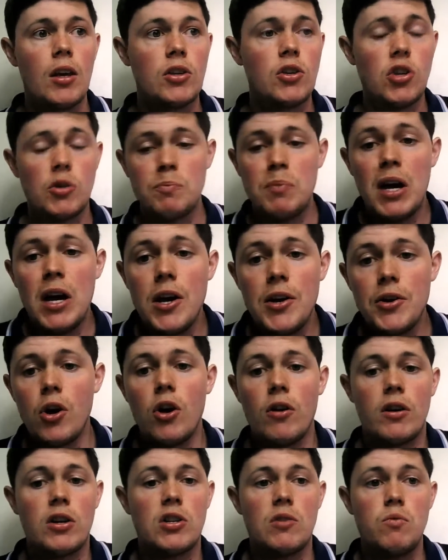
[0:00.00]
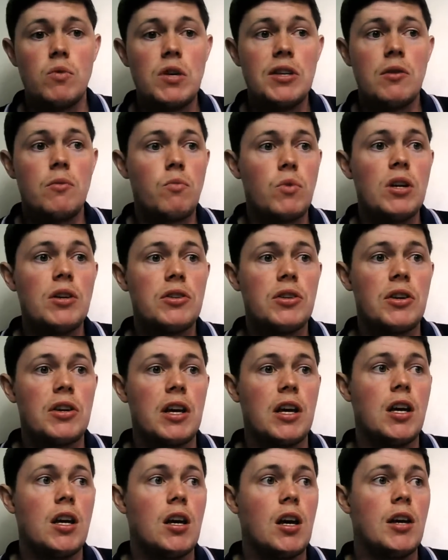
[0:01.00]
So it's paid off, because if we didn't win
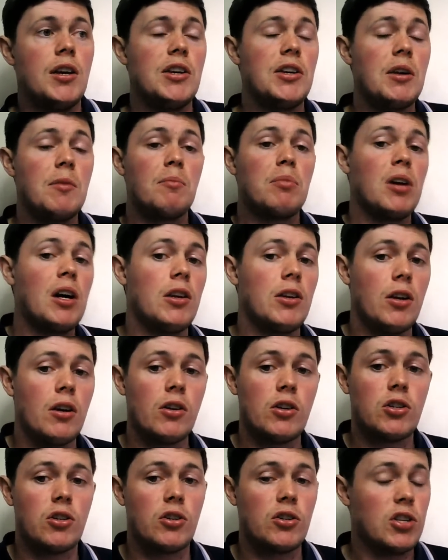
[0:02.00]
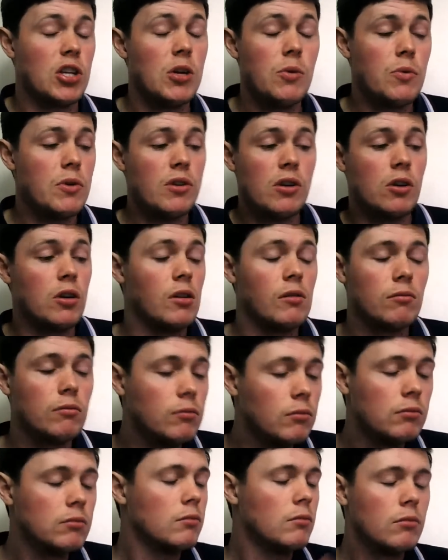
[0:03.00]
today and he didn't play any youngsters, he would have got
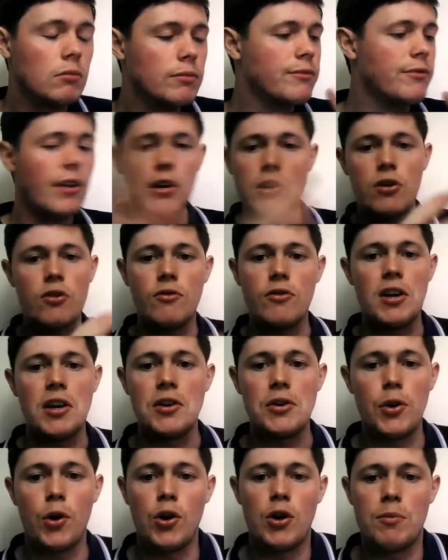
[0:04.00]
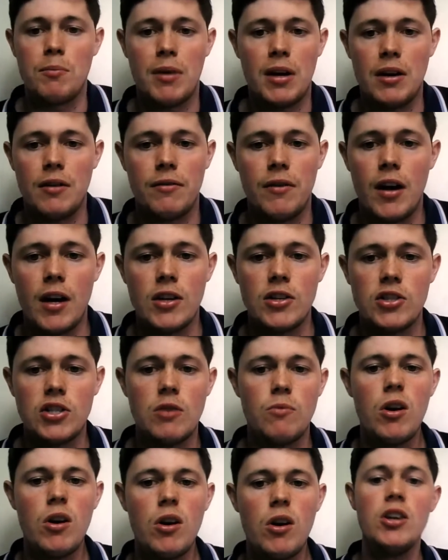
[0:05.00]
fire rained on him by the fans, saying,
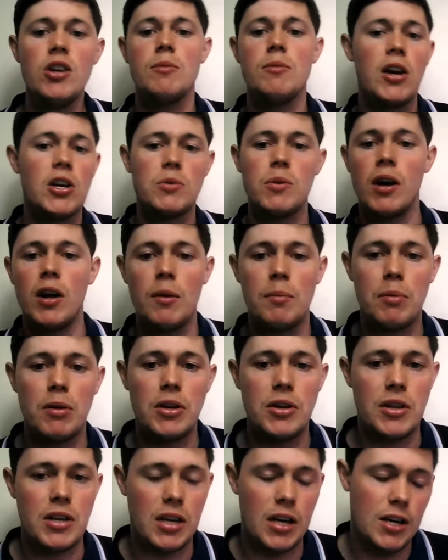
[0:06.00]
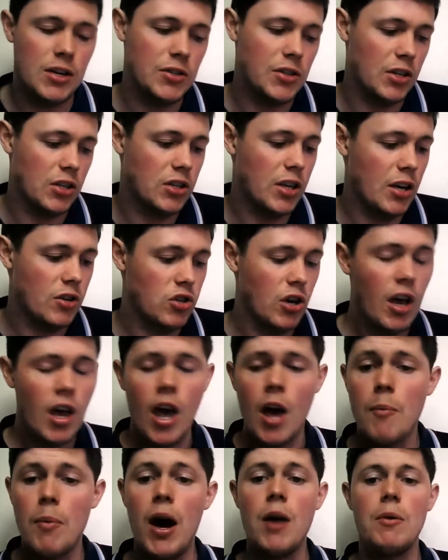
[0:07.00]
well, you might as well play the kids, etc.
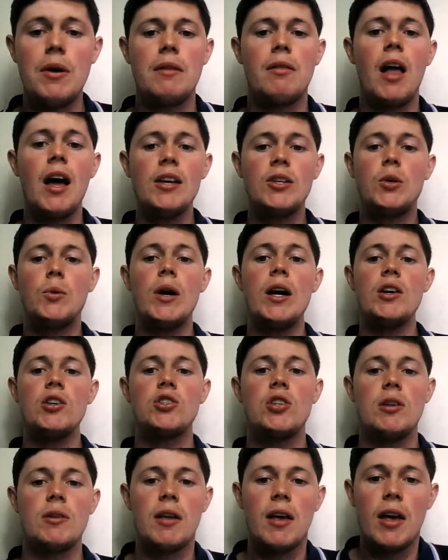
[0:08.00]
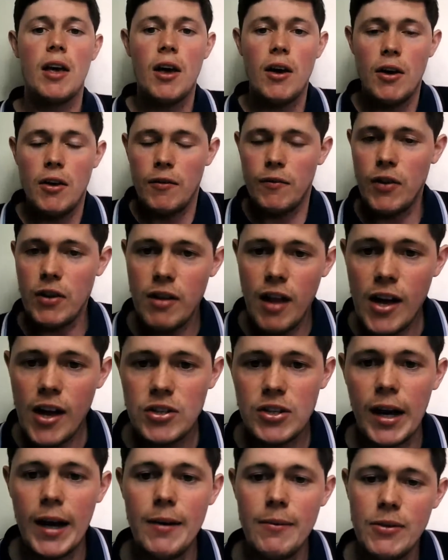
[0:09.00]
By the way, last question.
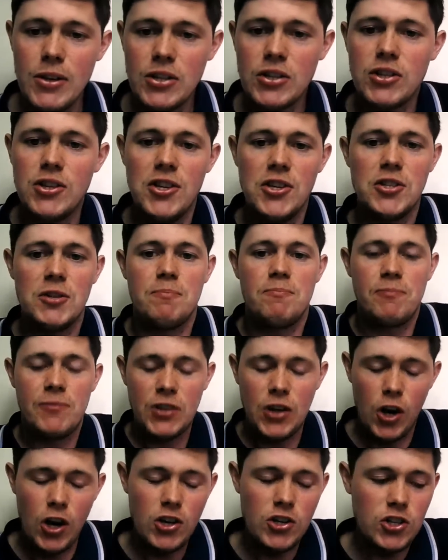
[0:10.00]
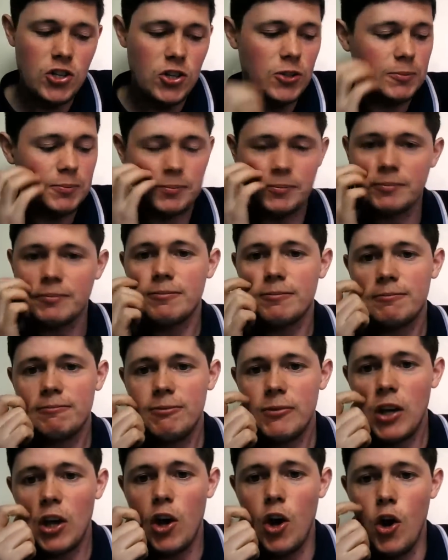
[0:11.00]
For the last time this season,
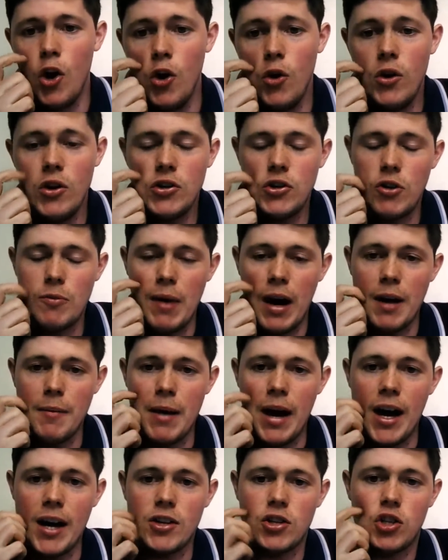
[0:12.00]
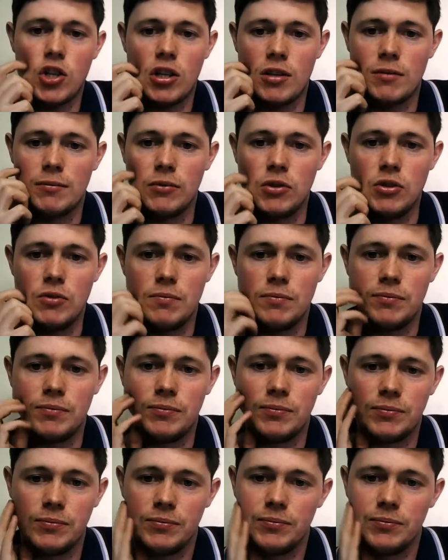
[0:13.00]
Gonzo, who is your man of the match?